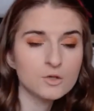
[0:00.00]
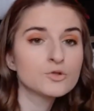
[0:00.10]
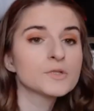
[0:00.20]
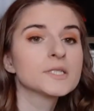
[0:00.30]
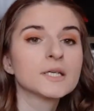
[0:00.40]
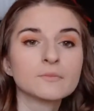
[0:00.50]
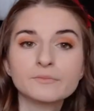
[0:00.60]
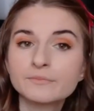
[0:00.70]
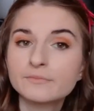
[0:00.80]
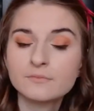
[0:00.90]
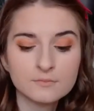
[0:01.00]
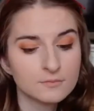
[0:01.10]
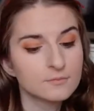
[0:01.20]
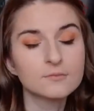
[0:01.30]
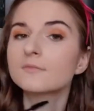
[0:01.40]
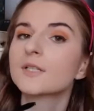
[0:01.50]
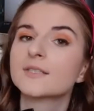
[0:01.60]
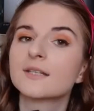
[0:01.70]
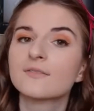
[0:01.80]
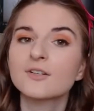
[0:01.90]
Interesting.
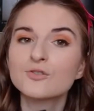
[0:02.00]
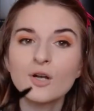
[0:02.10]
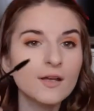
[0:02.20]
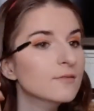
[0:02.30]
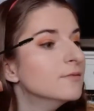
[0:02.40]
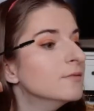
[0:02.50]
Let's give it a try.